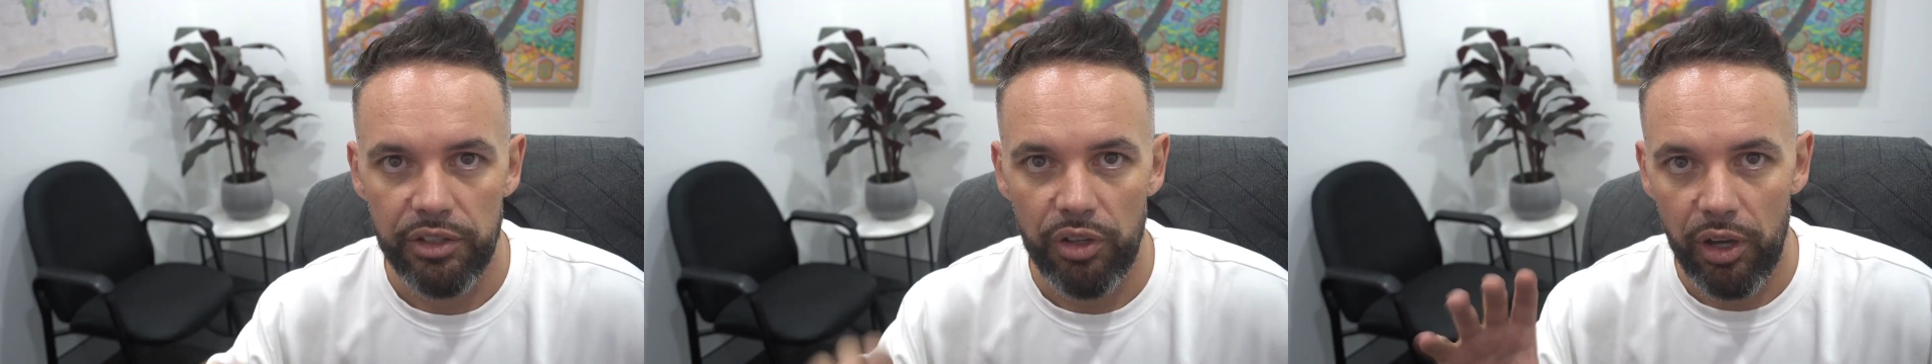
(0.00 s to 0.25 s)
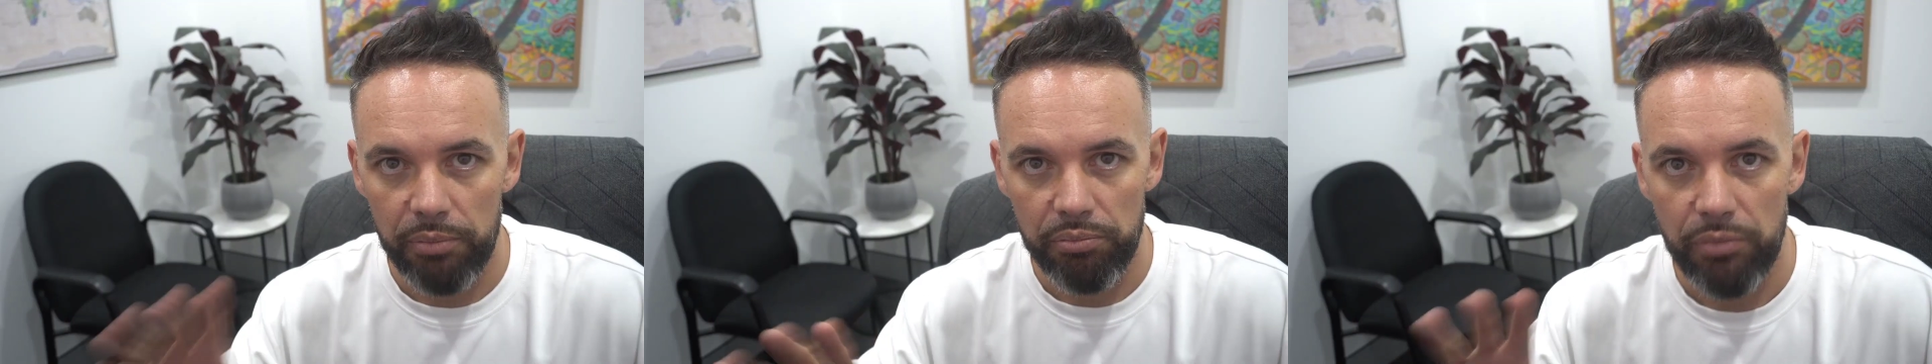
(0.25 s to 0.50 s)
So
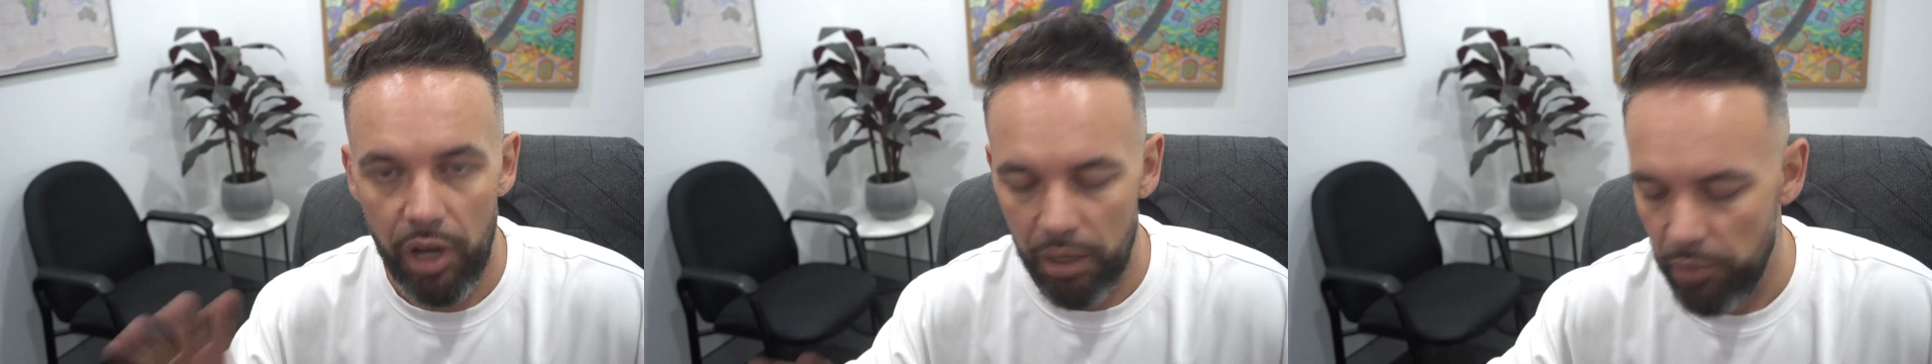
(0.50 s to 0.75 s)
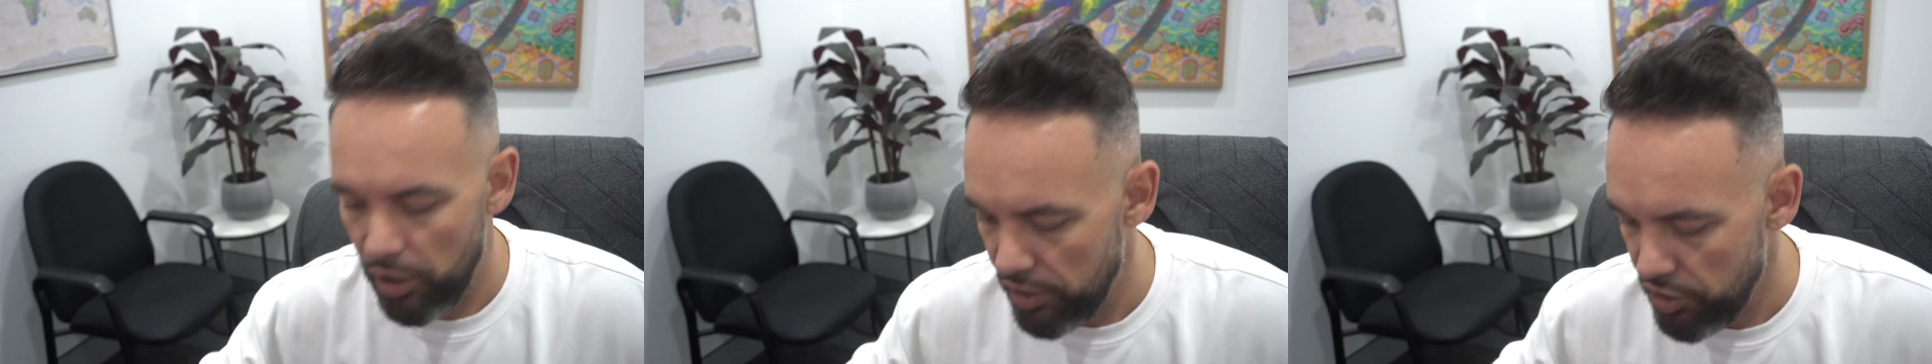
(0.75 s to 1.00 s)

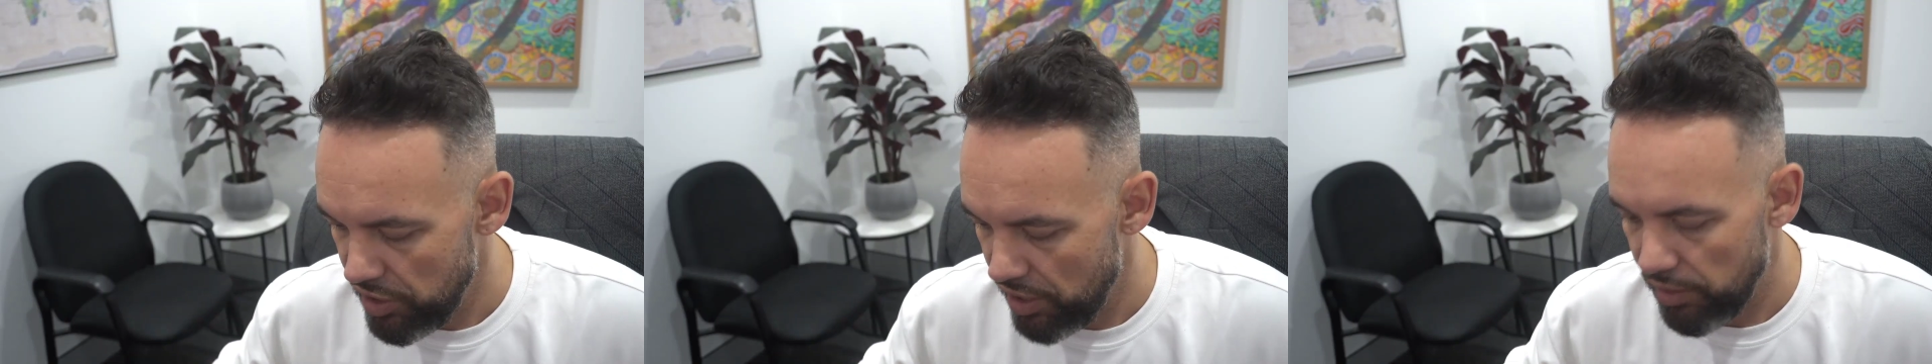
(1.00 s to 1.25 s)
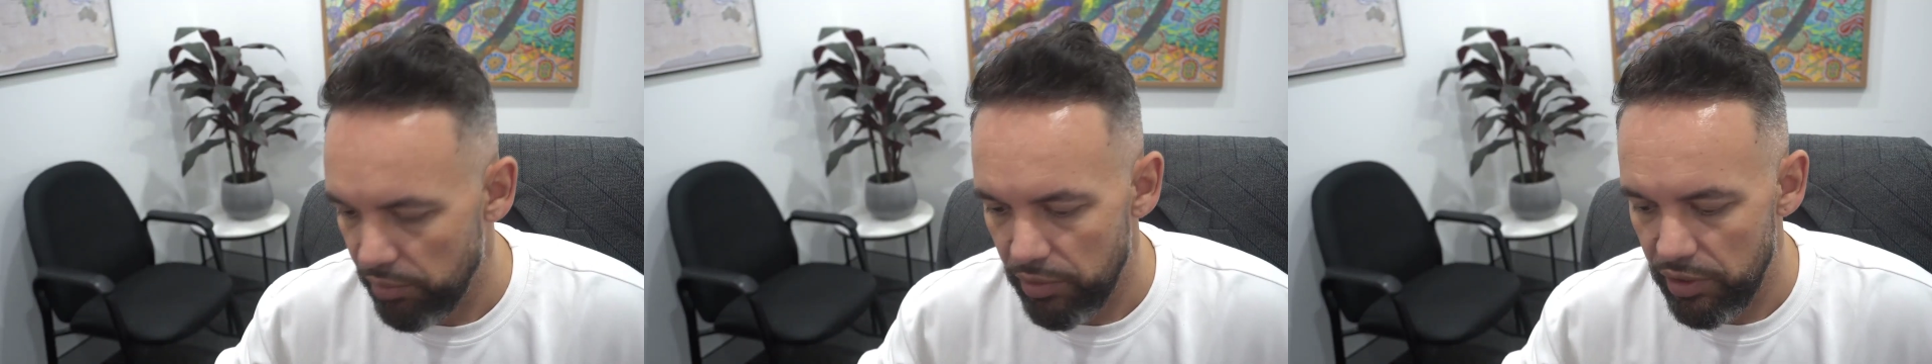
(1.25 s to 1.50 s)
I'm only
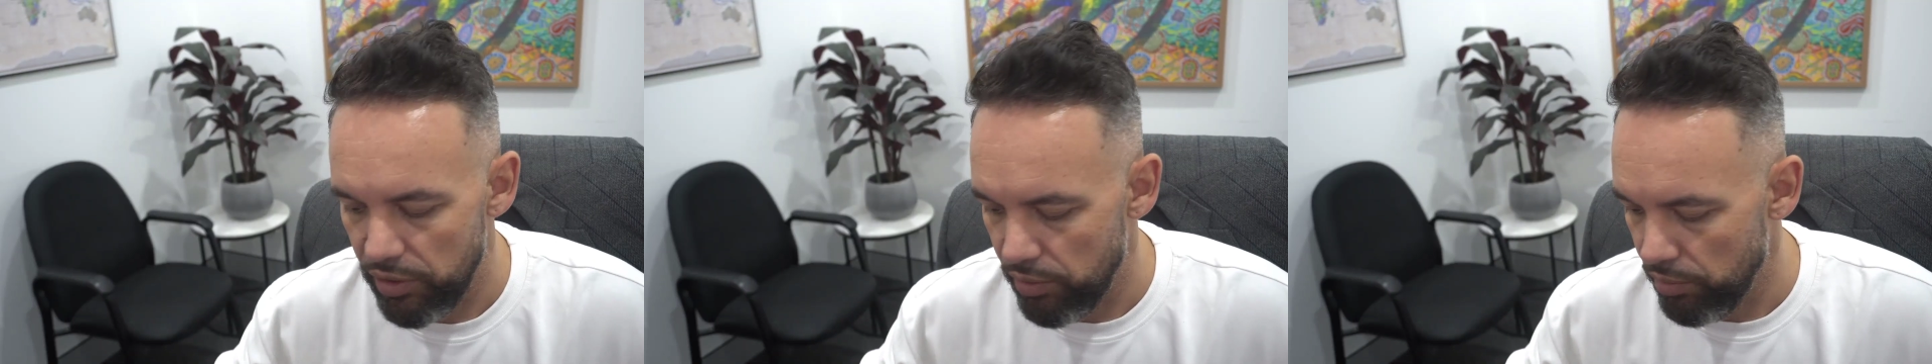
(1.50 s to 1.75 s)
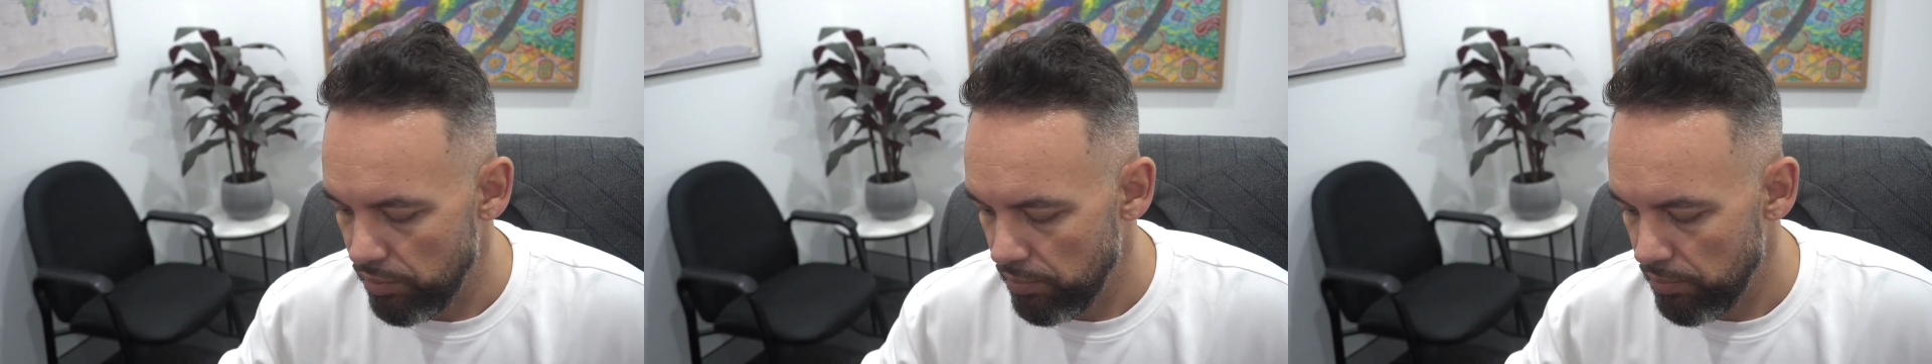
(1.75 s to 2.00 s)
sharing with
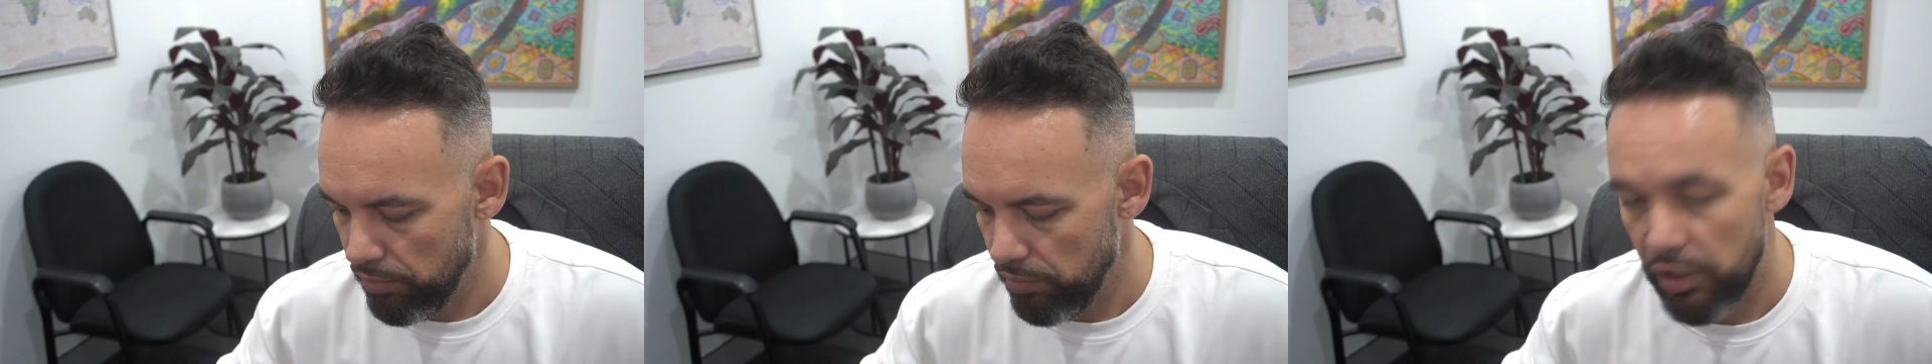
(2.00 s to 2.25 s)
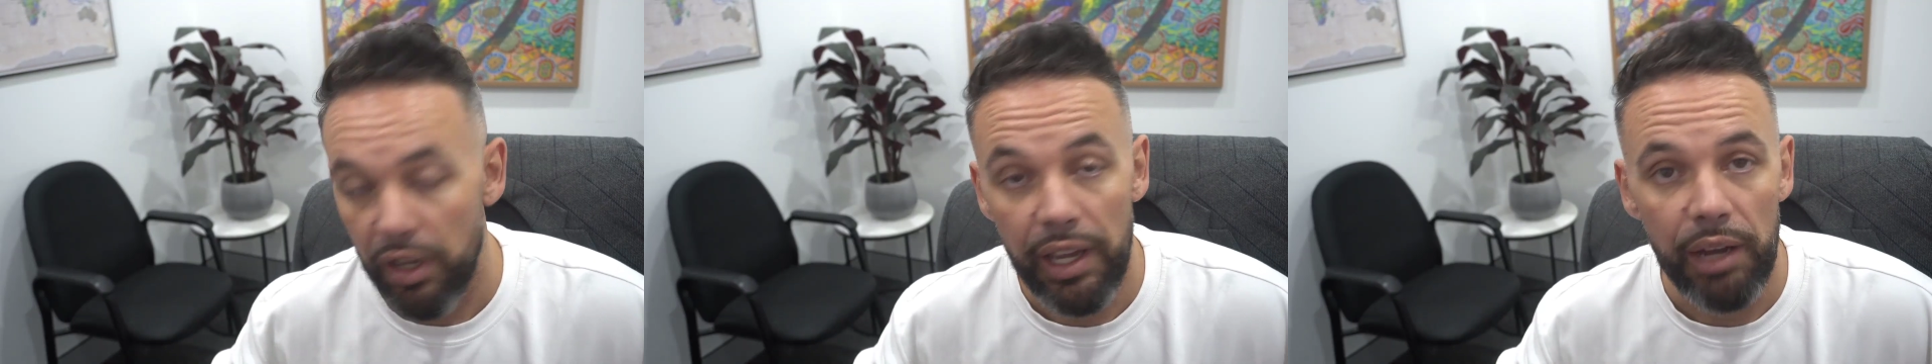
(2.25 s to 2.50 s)
you,
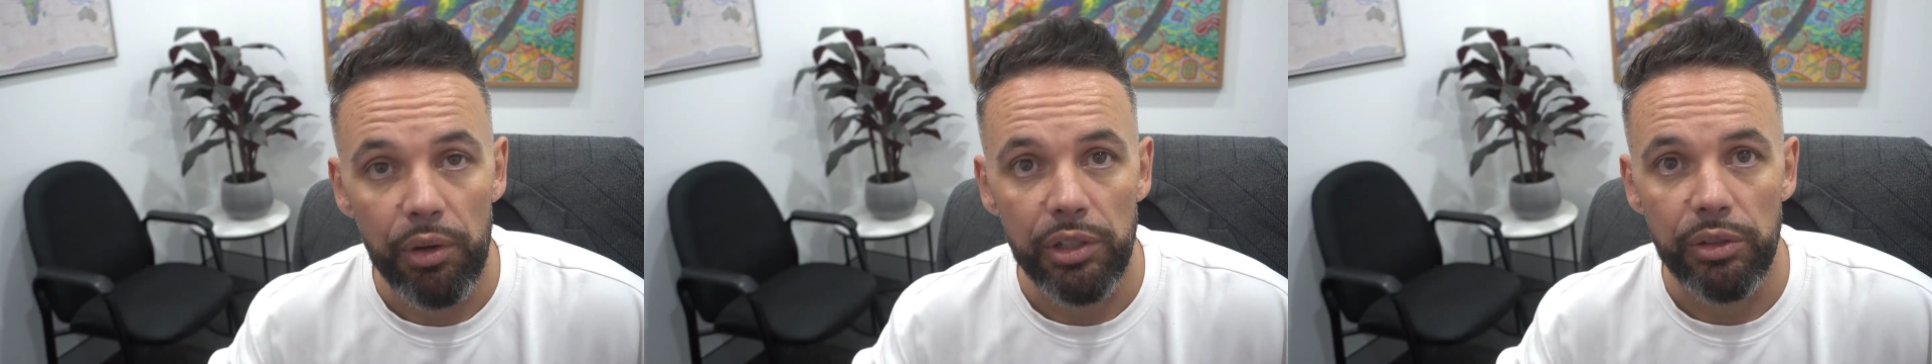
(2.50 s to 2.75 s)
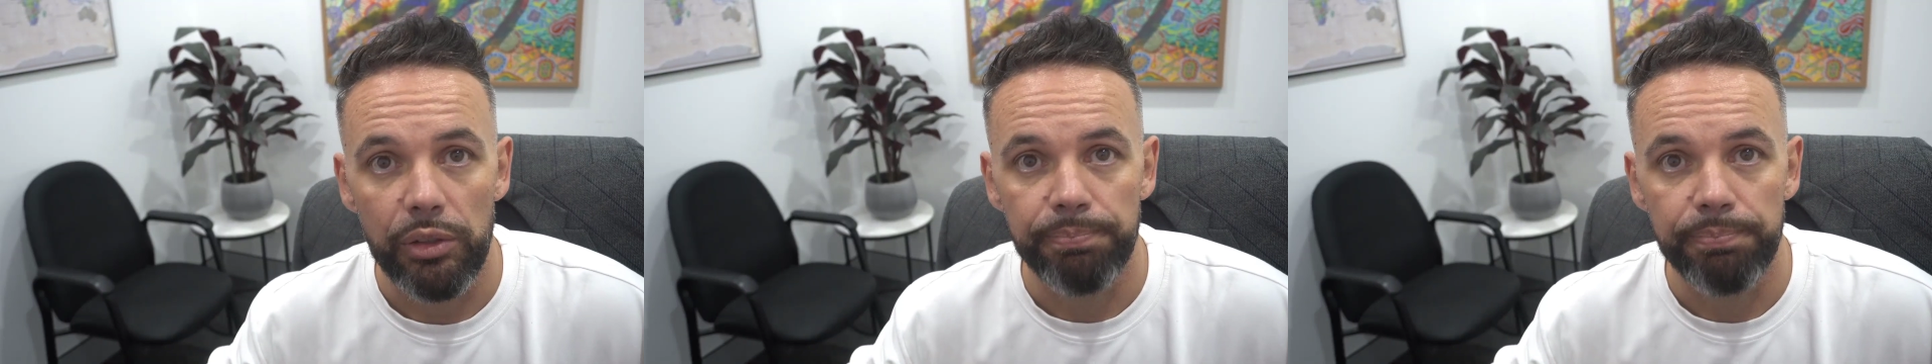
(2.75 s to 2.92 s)
how I do it.